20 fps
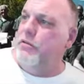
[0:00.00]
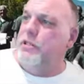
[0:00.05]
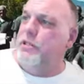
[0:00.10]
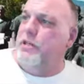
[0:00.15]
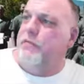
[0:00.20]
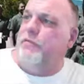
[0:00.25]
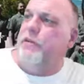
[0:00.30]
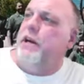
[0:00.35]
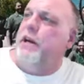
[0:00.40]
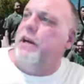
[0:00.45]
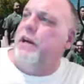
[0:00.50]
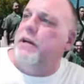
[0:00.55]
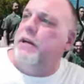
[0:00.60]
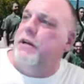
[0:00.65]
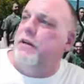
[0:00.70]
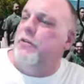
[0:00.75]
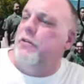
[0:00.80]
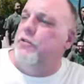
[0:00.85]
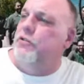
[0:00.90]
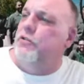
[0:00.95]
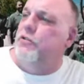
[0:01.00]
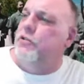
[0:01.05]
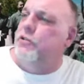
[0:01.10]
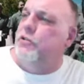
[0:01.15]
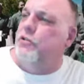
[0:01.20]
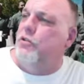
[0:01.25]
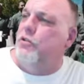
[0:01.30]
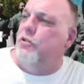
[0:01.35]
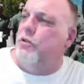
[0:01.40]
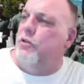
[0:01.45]
See if I got another news
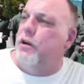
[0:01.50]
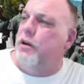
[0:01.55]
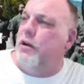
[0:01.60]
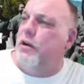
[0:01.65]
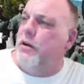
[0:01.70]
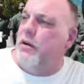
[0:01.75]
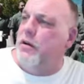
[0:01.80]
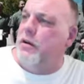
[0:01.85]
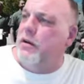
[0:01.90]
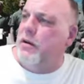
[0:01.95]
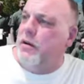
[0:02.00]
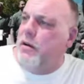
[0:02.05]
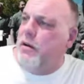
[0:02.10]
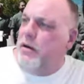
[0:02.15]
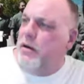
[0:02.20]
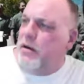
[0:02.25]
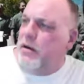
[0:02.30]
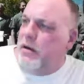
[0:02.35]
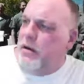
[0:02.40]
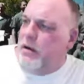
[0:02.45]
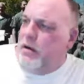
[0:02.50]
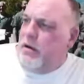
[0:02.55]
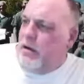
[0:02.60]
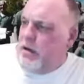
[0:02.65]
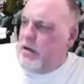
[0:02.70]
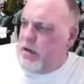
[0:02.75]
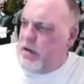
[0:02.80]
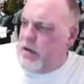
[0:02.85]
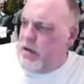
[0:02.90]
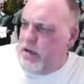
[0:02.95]
story.
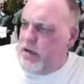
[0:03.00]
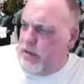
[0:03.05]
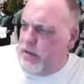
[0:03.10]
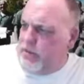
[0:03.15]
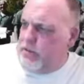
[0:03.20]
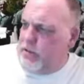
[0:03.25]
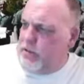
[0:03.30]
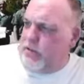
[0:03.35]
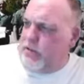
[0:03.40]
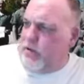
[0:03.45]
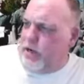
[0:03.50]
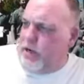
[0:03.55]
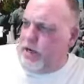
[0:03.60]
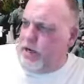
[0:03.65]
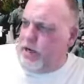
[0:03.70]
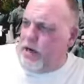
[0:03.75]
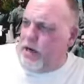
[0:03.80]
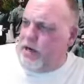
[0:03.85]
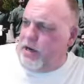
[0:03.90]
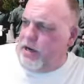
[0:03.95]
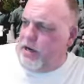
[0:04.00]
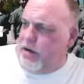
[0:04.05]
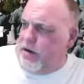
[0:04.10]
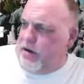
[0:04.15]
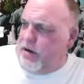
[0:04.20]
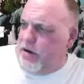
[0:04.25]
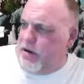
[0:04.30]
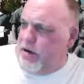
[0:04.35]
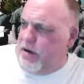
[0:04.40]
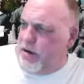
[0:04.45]
Let's see what I got here.